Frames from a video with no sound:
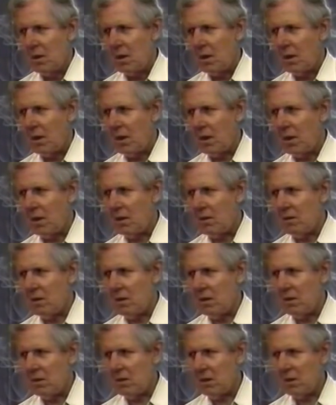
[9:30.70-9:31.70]
And
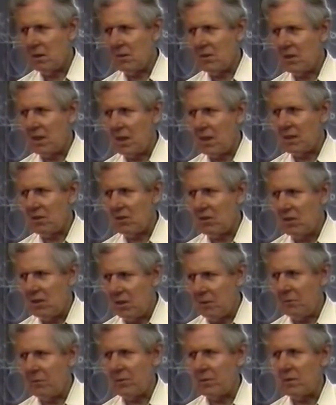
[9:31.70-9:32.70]
it is that
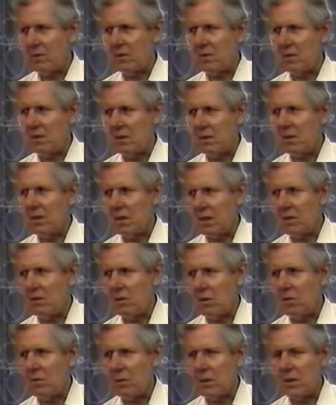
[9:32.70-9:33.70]
difference in our
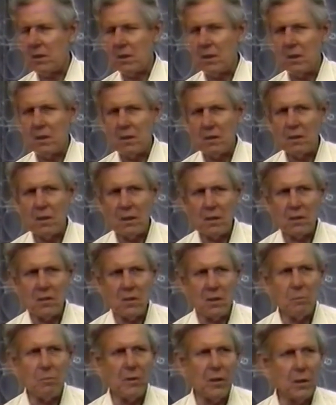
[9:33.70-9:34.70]
knowing that
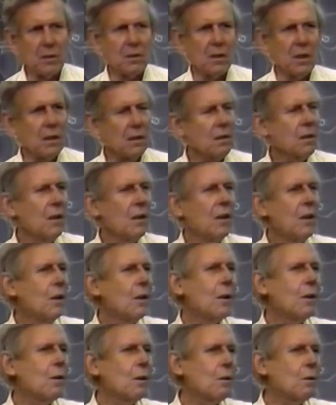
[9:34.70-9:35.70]
is important. Now,
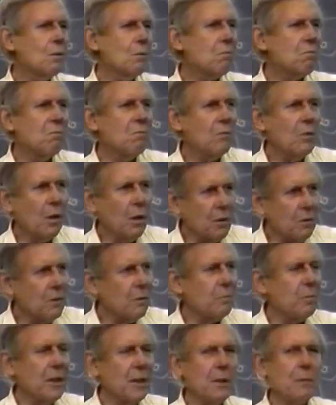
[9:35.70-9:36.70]

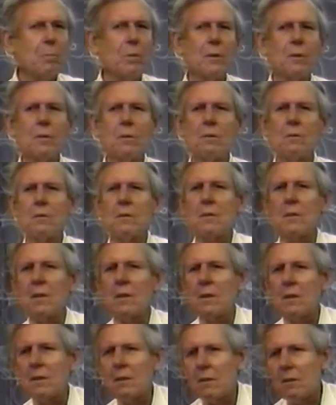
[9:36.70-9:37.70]
other peoples,
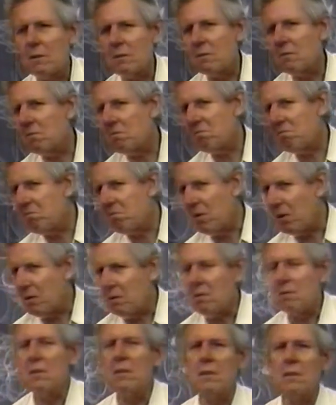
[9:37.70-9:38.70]

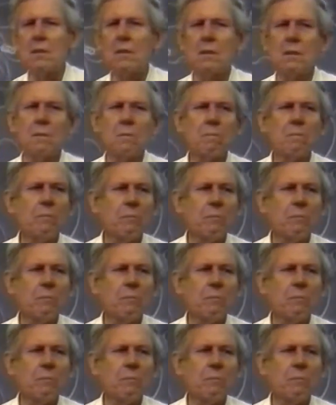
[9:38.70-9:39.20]
earlier